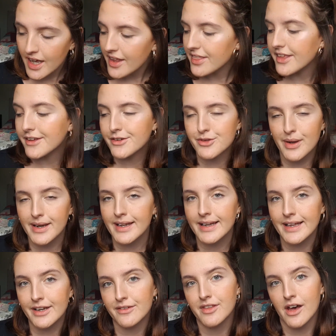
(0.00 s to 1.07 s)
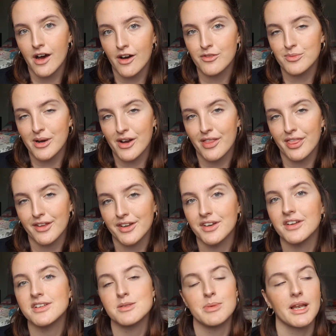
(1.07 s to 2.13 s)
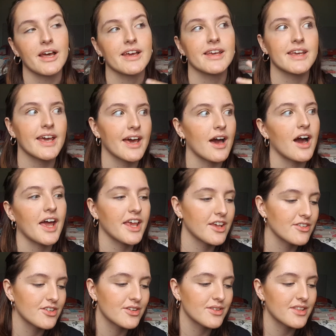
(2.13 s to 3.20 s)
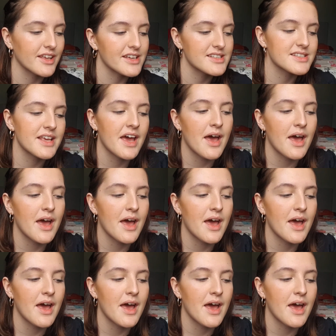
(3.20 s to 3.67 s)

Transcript: the adrenaline of the half marathon, to be like, yeah, I can do this.